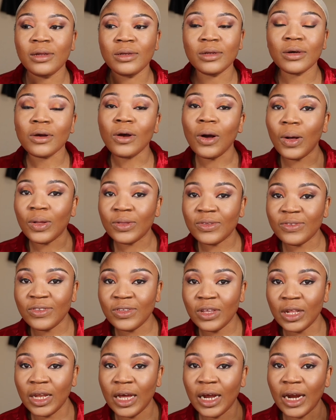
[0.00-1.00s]
the
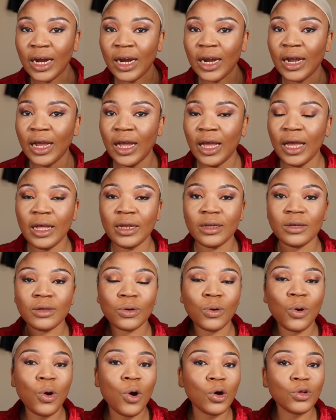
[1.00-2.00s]
concealer and the
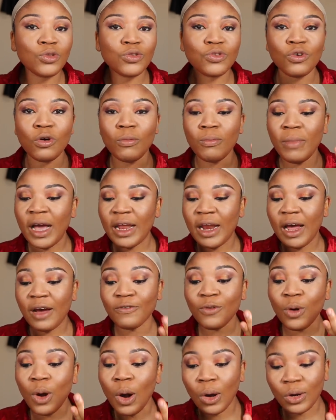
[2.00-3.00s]
contour might
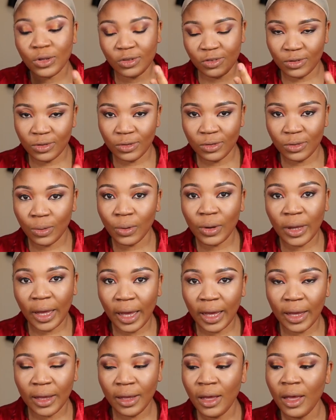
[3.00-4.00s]
have caused.
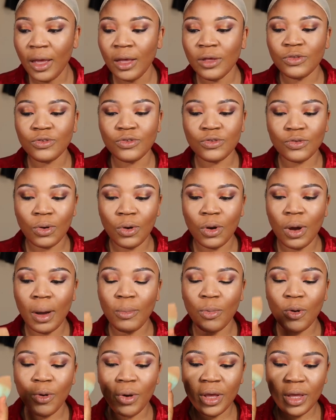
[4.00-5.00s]
Okay, so
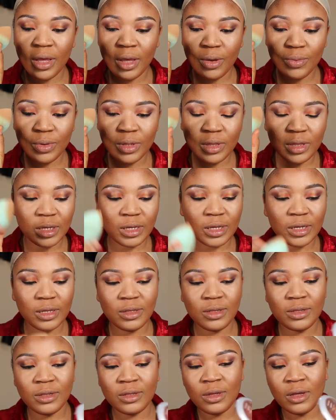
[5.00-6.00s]
I'm going in with
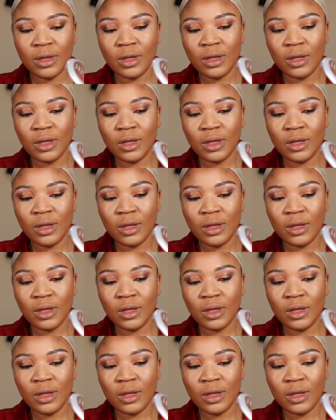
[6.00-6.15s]
this.